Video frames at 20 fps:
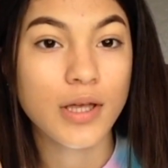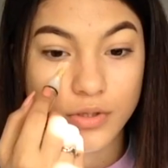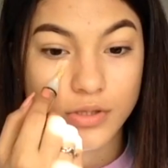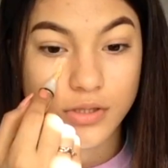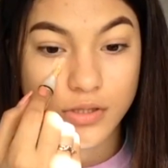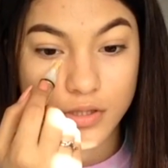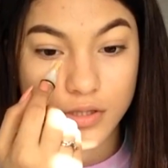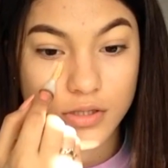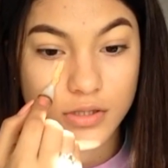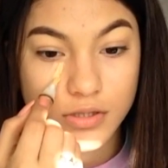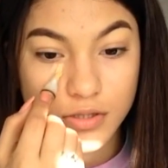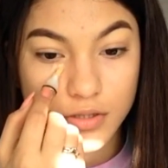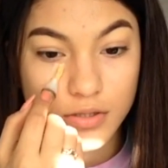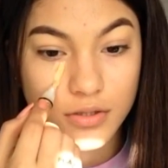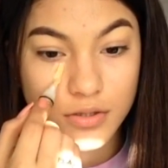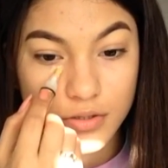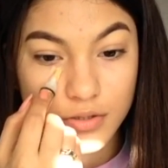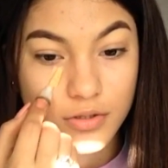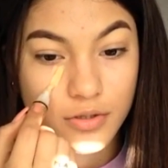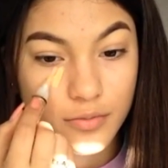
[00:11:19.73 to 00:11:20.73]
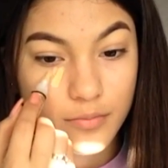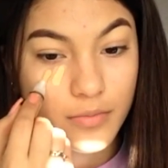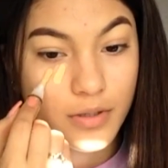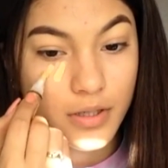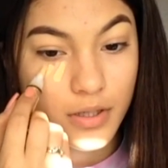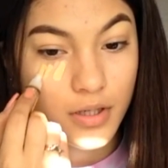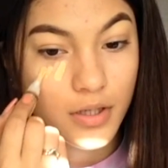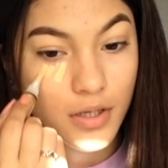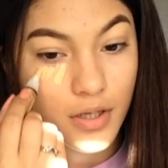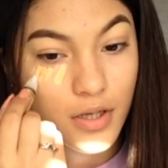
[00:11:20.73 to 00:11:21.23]
Use this under
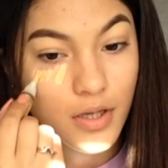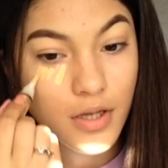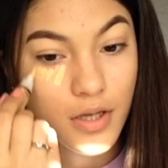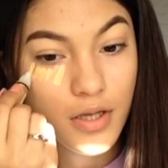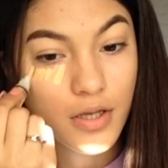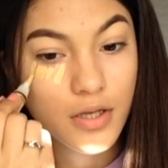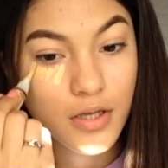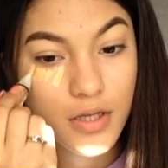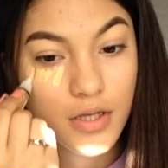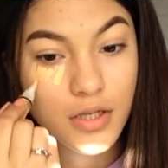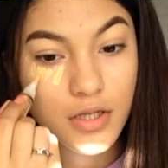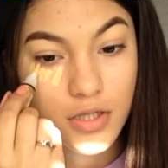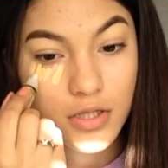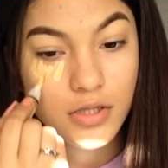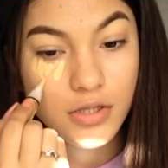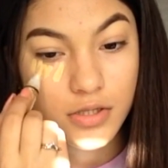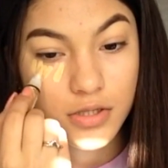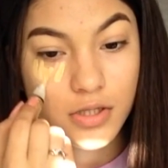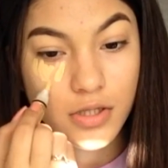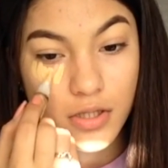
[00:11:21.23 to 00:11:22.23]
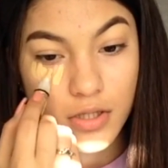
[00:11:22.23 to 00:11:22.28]
my eyes.